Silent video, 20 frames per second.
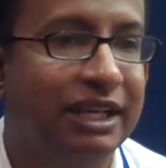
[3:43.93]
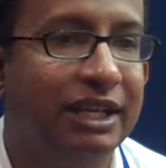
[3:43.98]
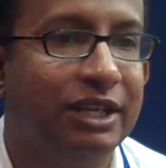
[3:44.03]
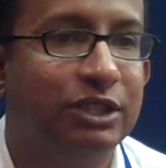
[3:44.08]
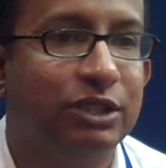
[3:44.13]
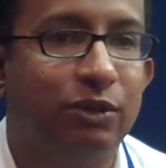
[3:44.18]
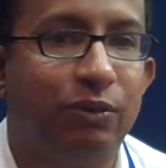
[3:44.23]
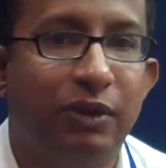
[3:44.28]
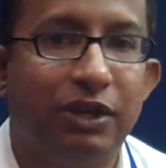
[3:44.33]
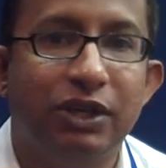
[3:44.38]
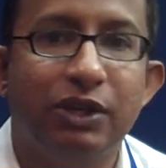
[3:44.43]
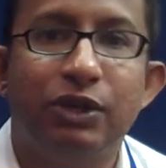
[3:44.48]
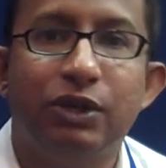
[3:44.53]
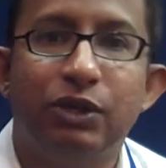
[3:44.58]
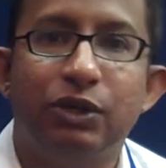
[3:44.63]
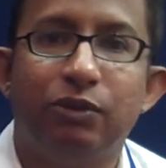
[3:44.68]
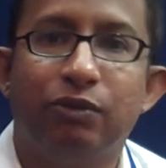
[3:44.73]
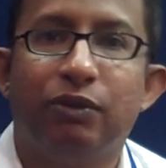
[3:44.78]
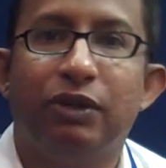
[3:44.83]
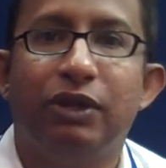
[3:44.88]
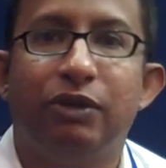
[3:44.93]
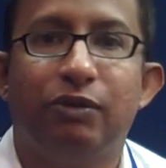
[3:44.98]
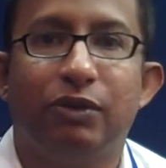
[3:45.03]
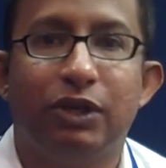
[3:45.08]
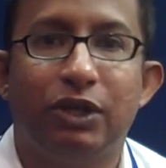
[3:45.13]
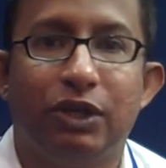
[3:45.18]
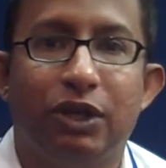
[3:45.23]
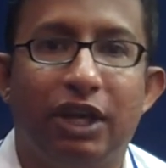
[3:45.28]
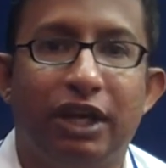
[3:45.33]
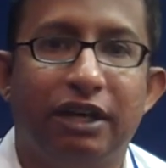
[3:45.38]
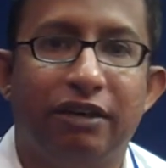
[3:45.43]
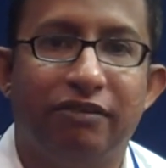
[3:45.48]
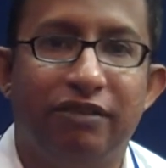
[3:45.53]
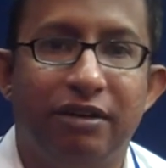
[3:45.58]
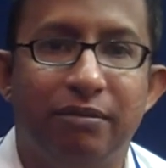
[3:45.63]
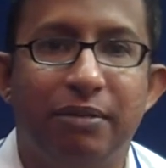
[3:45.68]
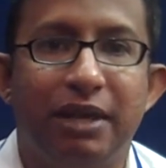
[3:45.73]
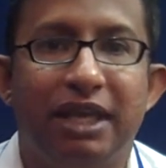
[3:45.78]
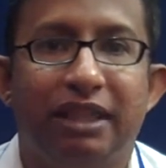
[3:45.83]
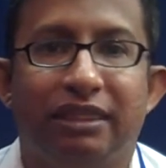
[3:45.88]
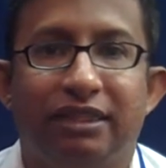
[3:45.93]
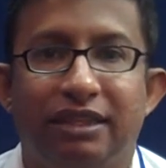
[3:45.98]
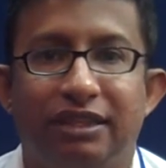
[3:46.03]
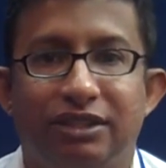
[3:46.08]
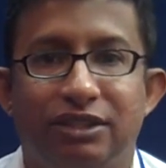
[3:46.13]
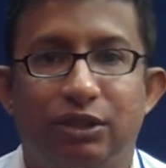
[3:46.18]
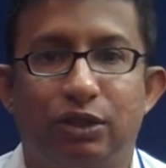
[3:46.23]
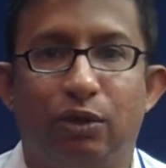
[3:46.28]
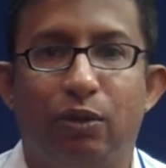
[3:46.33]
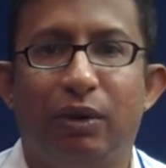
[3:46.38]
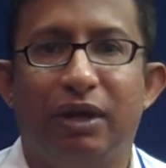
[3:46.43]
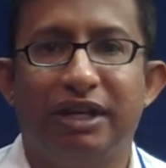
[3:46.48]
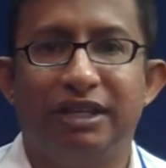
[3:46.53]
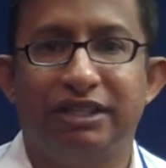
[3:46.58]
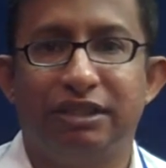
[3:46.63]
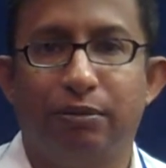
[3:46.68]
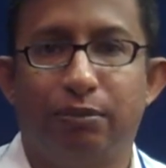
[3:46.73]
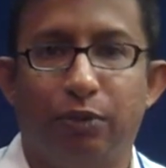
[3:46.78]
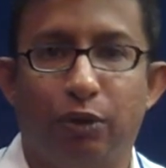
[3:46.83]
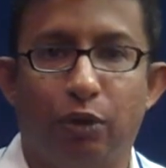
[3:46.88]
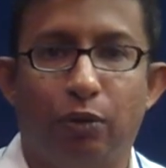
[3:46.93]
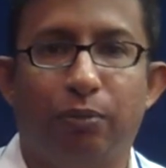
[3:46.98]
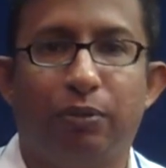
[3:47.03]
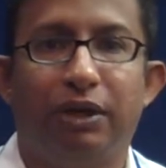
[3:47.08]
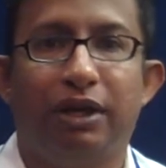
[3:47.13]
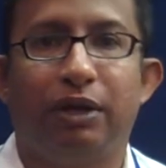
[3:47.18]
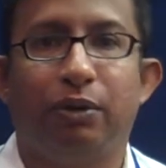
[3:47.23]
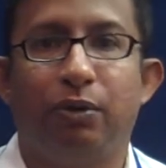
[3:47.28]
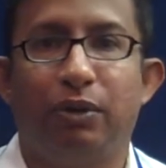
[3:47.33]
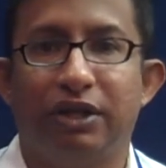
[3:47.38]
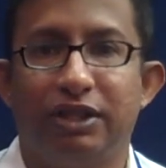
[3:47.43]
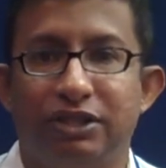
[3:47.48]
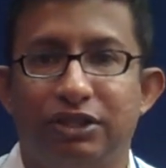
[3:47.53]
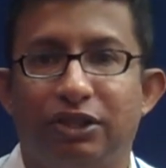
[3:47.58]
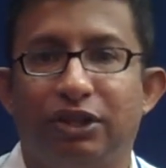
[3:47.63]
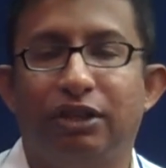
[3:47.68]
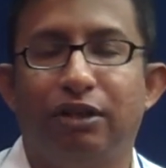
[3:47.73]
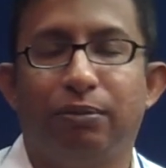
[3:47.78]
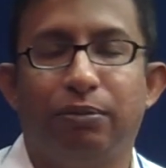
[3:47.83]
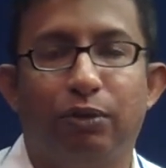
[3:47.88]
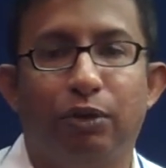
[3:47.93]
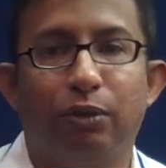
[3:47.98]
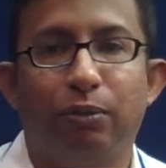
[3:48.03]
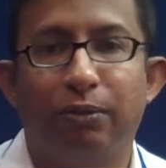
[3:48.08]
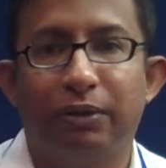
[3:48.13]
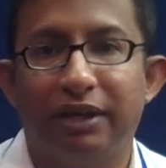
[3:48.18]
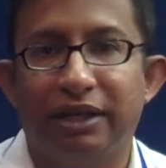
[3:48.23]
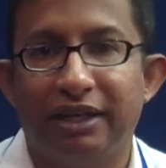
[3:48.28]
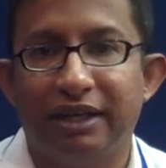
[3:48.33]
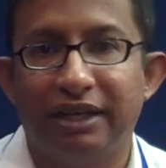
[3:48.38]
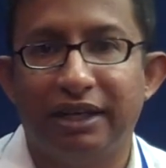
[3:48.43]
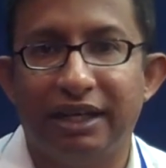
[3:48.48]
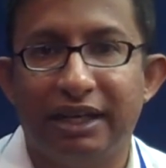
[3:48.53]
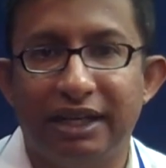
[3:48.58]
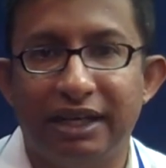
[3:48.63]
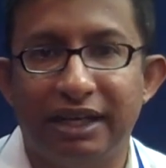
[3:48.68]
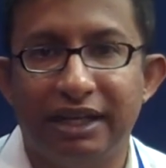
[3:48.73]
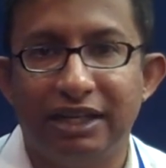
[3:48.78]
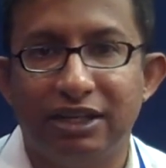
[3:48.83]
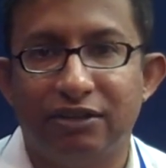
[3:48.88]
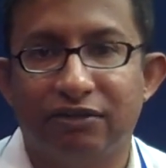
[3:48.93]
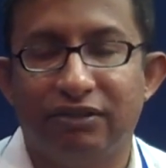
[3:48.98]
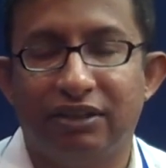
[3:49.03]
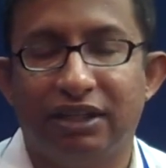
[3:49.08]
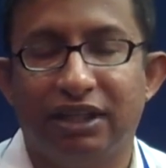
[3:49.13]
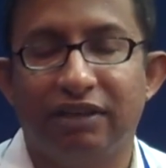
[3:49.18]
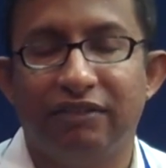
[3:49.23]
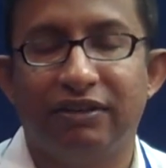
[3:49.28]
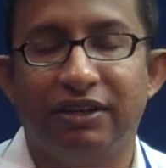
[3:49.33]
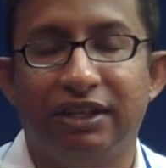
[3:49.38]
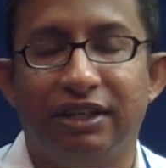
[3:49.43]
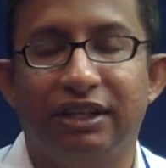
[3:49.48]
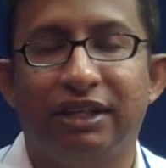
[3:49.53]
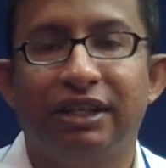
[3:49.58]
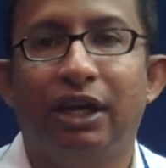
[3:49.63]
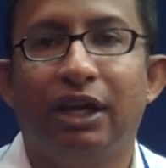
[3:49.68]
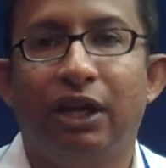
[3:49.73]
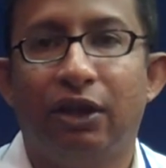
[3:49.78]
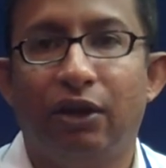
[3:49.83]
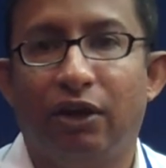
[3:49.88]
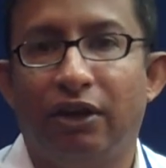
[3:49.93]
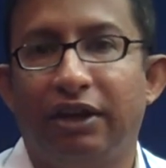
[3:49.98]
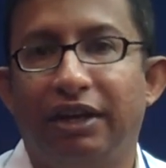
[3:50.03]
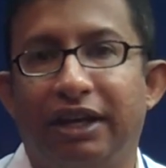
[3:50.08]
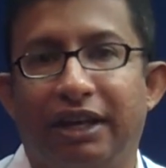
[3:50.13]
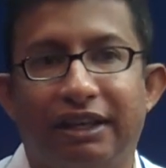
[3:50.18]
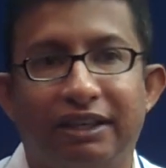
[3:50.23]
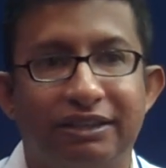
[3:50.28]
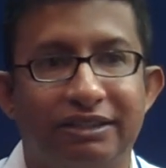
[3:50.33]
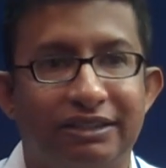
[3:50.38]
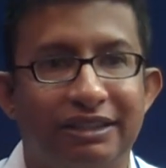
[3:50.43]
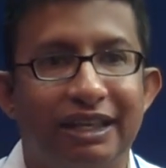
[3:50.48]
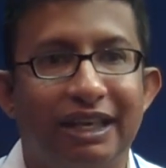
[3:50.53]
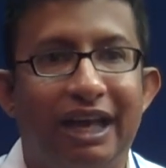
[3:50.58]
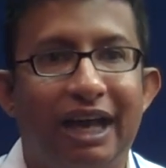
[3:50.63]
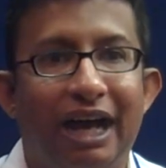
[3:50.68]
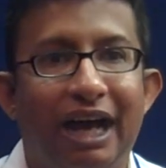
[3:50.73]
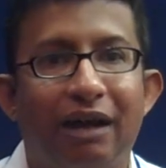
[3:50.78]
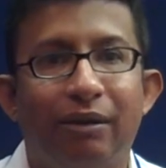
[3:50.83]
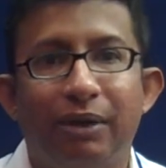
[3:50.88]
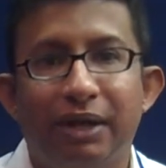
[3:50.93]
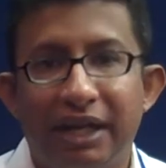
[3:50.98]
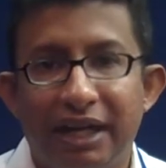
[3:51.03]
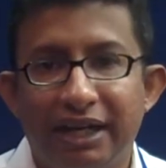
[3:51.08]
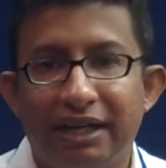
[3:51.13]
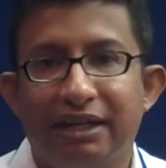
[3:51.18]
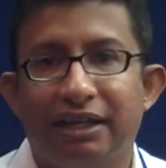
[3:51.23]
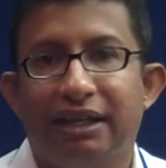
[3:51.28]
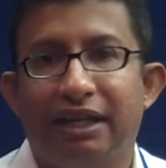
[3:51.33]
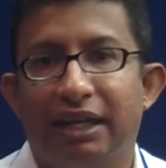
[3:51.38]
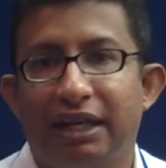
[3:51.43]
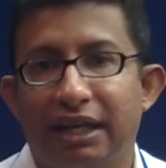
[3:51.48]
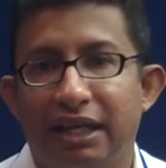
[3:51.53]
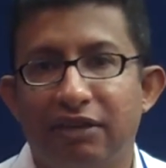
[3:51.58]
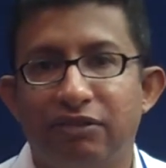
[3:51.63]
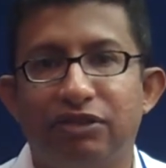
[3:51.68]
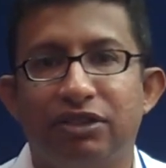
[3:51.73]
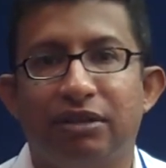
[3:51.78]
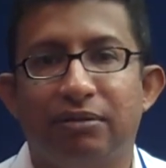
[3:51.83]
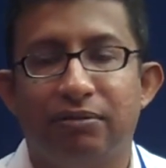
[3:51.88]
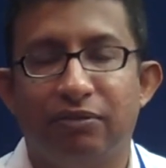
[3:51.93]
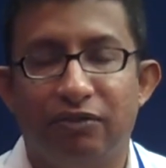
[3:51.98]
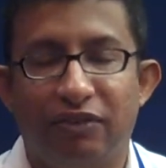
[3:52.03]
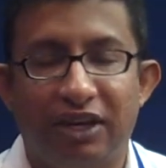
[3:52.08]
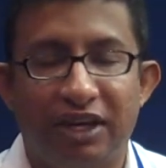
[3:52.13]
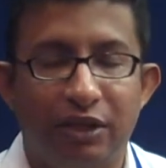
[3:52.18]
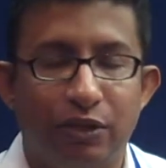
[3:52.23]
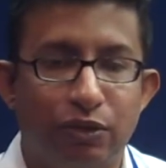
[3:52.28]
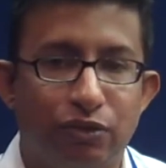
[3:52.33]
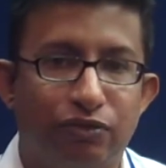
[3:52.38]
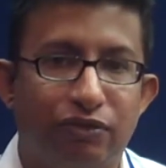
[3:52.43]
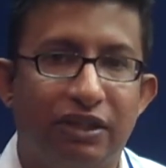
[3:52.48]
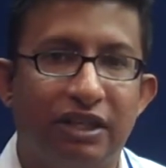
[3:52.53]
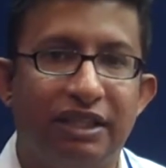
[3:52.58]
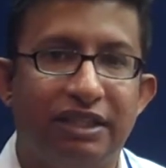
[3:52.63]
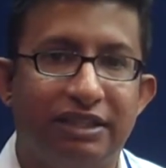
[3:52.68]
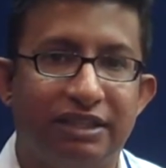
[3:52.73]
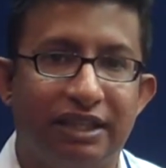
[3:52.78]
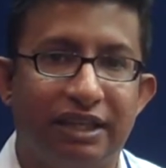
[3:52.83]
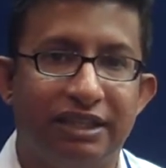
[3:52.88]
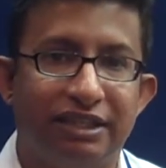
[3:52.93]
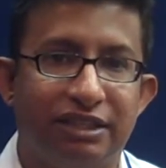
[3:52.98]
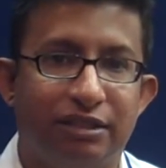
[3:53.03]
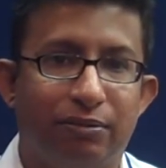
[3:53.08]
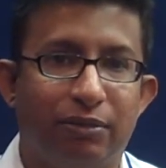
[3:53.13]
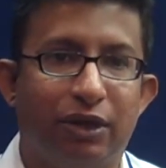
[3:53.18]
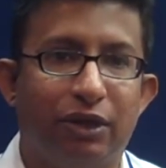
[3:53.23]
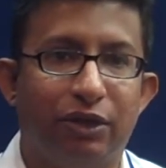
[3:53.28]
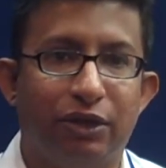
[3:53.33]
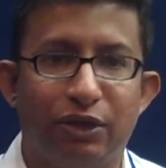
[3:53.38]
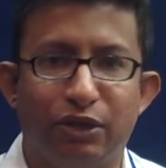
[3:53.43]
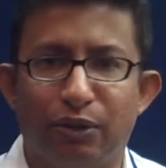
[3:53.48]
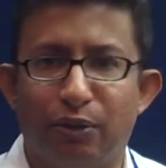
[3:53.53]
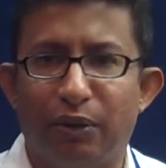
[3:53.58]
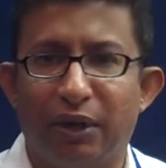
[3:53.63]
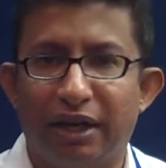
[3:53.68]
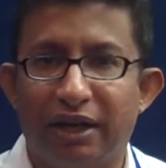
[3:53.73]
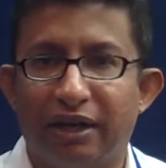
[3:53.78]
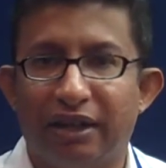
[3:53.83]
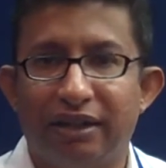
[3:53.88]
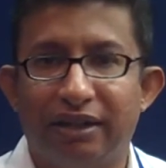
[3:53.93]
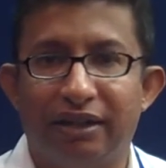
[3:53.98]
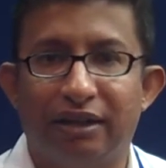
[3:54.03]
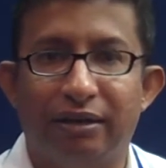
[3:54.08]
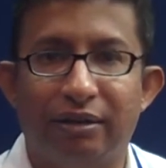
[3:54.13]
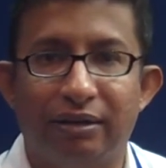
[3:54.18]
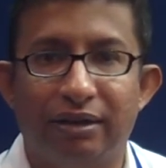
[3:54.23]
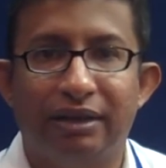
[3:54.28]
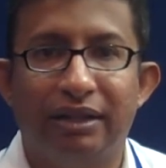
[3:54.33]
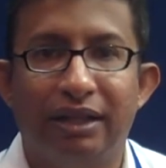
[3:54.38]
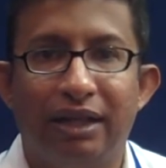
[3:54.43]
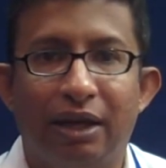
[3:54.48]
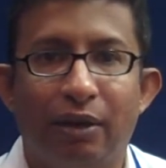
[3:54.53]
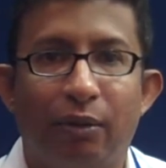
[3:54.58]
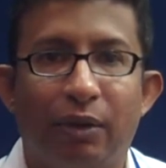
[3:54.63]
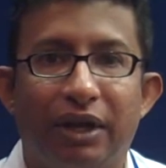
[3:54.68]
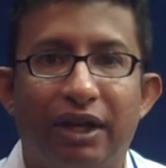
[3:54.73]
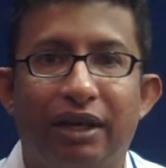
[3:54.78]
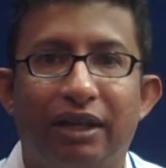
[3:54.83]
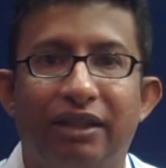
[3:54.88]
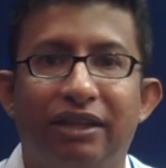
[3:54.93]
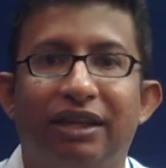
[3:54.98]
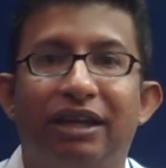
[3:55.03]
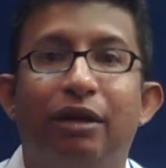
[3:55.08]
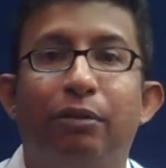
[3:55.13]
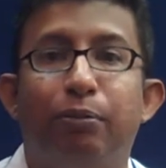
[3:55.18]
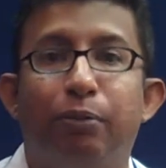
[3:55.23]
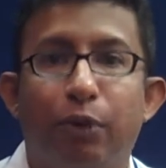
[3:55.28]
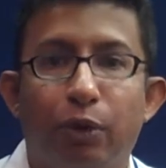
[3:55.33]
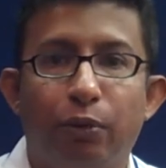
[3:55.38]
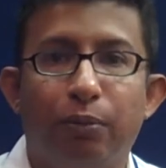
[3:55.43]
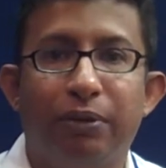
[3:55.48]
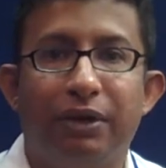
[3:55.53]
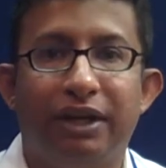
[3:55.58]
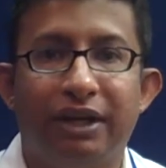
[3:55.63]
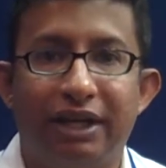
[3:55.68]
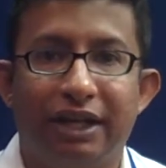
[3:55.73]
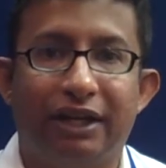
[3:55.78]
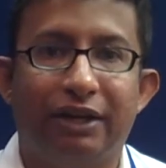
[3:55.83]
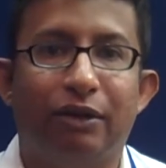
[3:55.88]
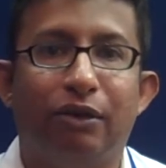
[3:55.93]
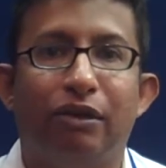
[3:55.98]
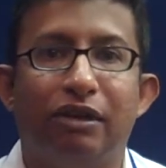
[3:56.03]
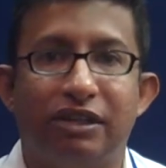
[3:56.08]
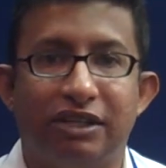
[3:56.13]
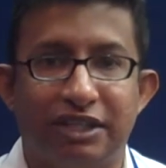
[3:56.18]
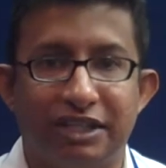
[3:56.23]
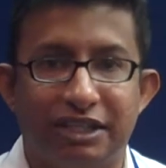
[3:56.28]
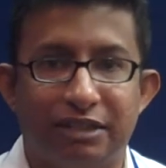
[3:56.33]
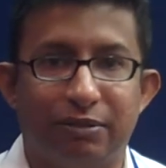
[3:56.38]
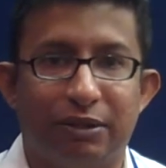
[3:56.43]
So when you kind of debate these, what is appropriate, what is not appropriate in each of the given contexts, our data can give some very useful insights about what are the appropriate technologies.